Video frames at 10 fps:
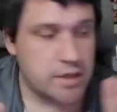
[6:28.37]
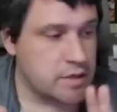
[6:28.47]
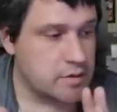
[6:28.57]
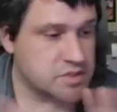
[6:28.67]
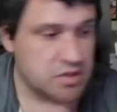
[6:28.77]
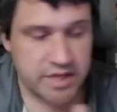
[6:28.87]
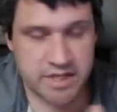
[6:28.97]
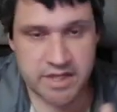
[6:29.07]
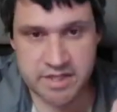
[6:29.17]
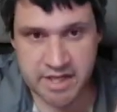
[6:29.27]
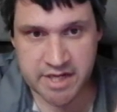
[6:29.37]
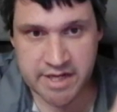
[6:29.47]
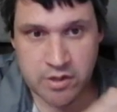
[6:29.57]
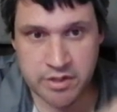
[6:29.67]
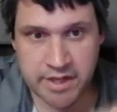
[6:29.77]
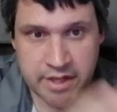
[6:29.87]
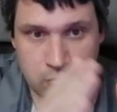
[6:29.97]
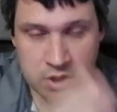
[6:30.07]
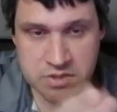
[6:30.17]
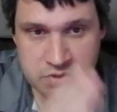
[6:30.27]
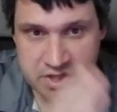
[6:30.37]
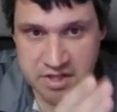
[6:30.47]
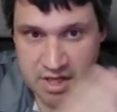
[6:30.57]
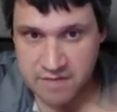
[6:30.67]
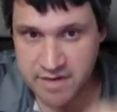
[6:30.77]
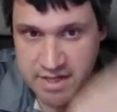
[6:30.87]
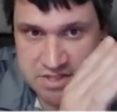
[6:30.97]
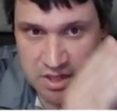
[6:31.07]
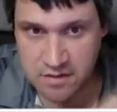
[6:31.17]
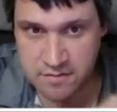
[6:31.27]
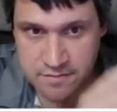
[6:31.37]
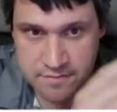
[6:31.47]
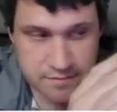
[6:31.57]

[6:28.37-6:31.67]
it only worked within the confines of